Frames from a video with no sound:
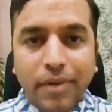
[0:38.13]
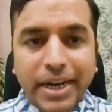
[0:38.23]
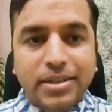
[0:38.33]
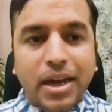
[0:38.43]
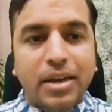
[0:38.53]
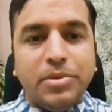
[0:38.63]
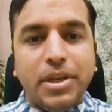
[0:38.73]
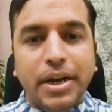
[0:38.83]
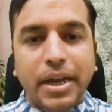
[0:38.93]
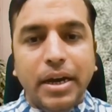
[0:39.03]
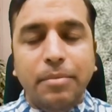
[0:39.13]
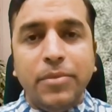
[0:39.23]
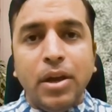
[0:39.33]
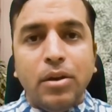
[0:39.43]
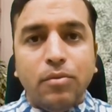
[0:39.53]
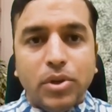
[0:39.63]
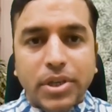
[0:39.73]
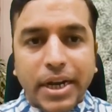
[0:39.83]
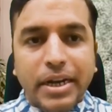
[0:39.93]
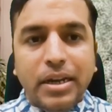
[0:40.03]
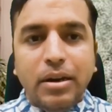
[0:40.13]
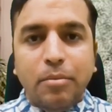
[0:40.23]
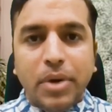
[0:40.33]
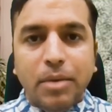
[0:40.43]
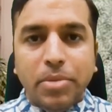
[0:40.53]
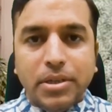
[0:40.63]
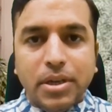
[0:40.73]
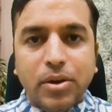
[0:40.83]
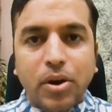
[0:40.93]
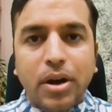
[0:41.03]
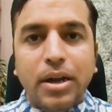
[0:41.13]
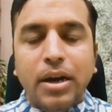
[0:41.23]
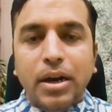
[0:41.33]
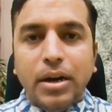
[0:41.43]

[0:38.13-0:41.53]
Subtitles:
White Sahibs in India, was written by a person called